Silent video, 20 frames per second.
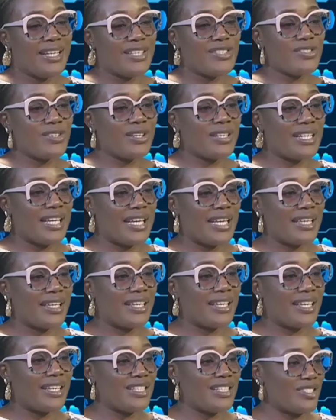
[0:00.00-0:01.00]
not like
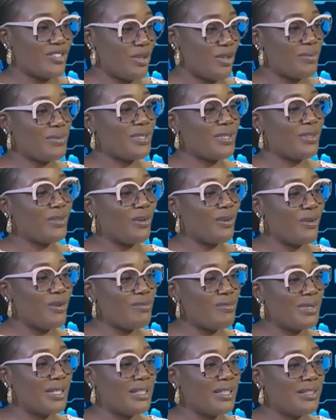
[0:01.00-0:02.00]
it stops the
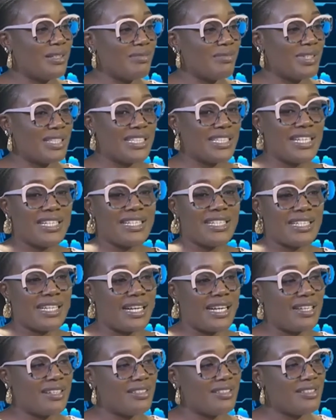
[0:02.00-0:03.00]
glaucoma, but then it
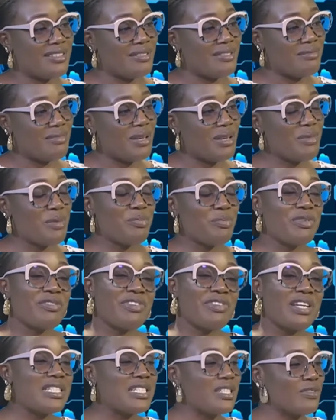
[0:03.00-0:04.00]
can maybe
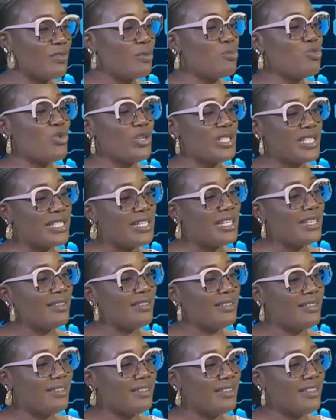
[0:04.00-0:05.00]
prevent it from worsening
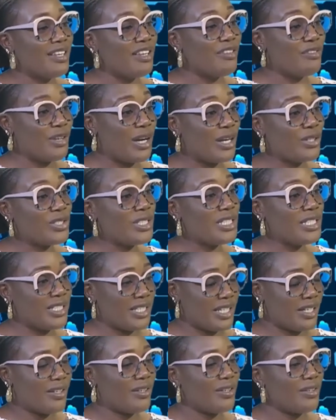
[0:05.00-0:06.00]
if you actually
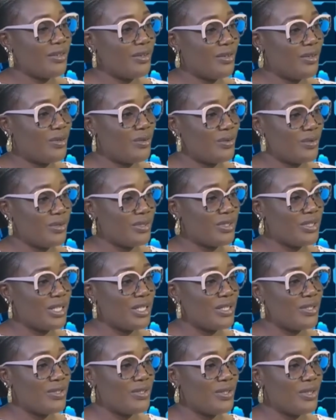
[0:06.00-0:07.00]
check all those
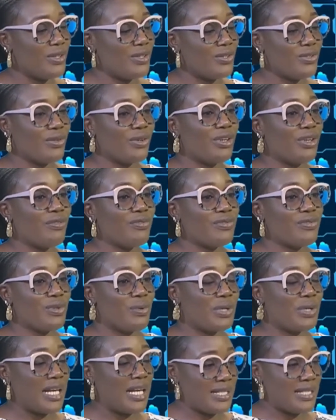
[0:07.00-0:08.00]
things. So if
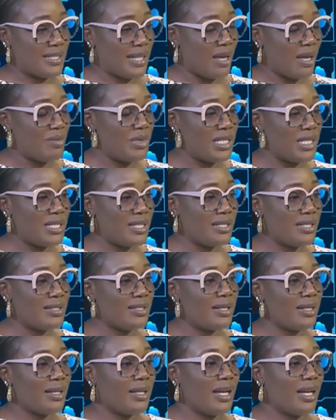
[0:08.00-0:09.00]
someone diabetes
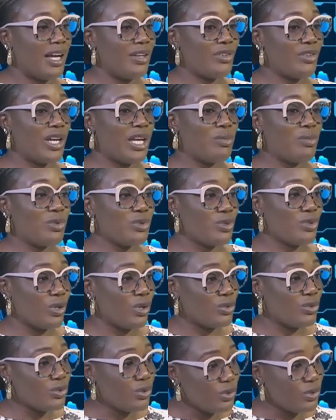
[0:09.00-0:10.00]
and you're able to
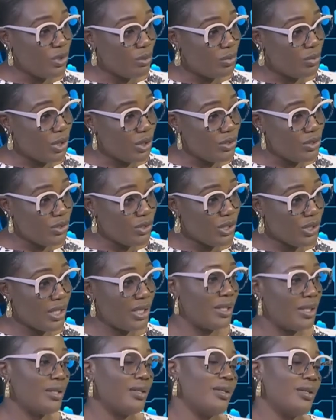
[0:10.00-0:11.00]
control your blood
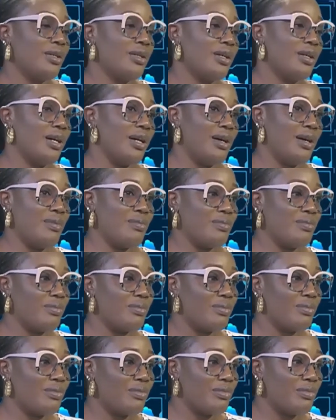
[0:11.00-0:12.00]
sugar,
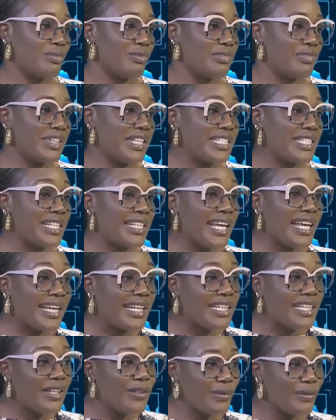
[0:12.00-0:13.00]
there's a
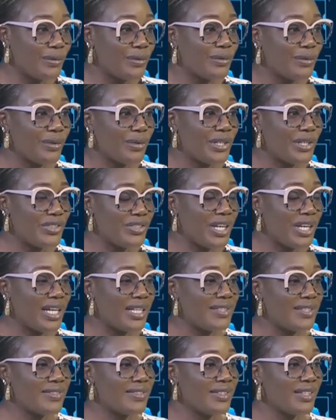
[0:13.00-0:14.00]
likelihood or a
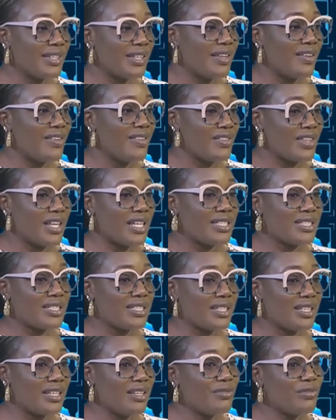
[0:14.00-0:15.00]
chance that
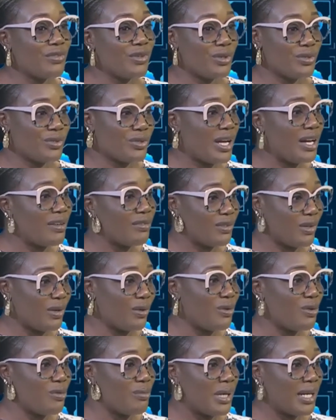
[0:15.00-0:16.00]
if you also have
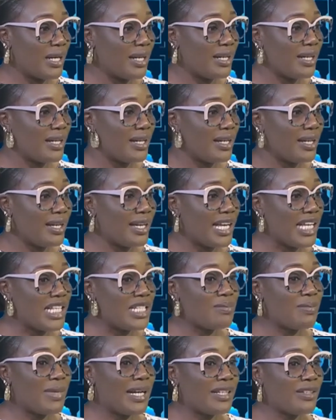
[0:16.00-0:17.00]
glaucoma,
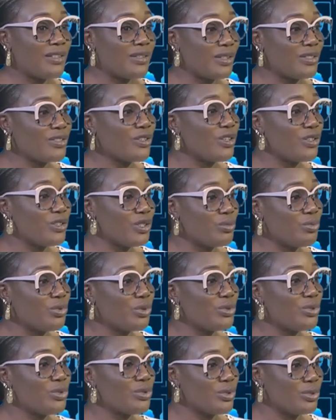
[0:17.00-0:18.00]
it might not
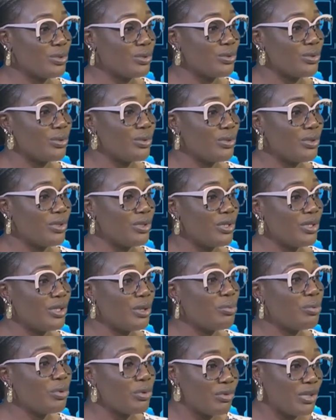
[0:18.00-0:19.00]
contribute to the
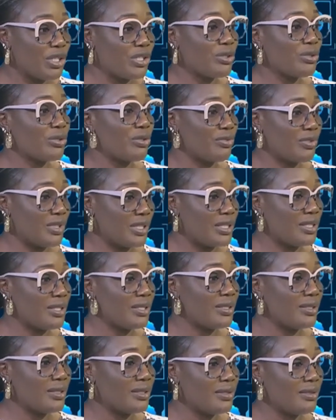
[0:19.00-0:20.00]
progression of this
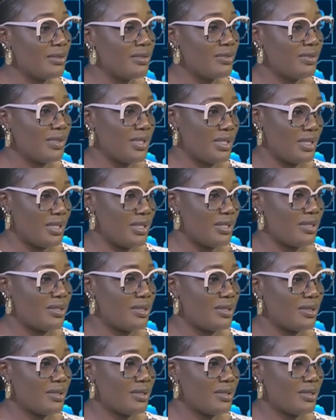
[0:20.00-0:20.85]
disease.